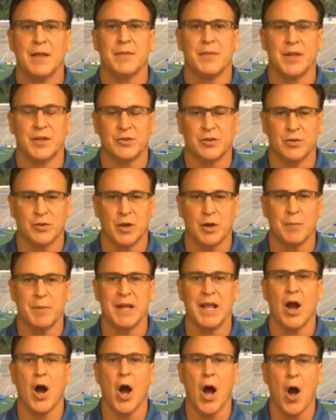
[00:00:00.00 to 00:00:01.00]
This is going to
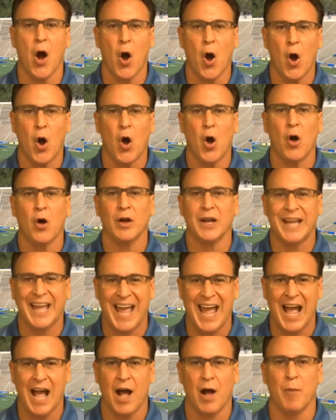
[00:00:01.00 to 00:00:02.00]
be all
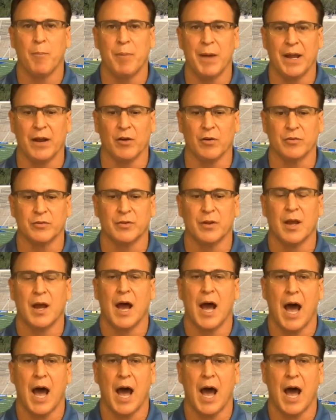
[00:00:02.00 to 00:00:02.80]
Cal Bears.